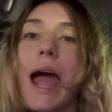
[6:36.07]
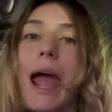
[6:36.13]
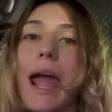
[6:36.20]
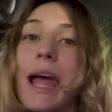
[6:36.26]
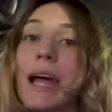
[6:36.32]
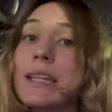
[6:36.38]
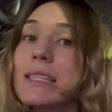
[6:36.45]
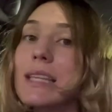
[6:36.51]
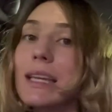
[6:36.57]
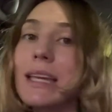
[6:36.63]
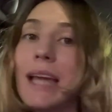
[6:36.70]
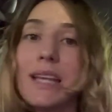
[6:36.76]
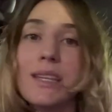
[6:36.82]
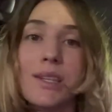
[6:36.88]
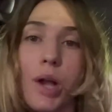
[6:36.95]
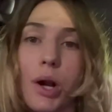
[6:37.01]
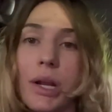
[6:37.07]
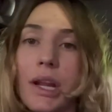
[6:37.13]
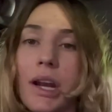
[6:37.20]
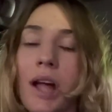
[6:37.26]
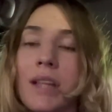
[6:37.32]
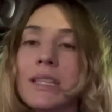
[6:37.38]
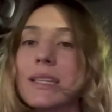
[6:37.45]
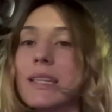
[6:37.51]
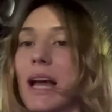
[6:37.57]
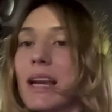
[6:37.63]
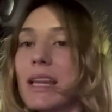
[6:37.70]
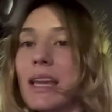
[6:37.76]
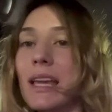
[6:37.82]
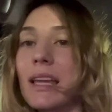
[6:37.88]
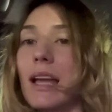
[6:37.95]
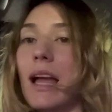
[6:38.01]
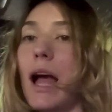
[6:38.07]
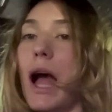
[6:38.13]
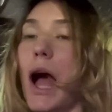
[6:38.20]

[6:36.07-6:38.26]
and get started on studying.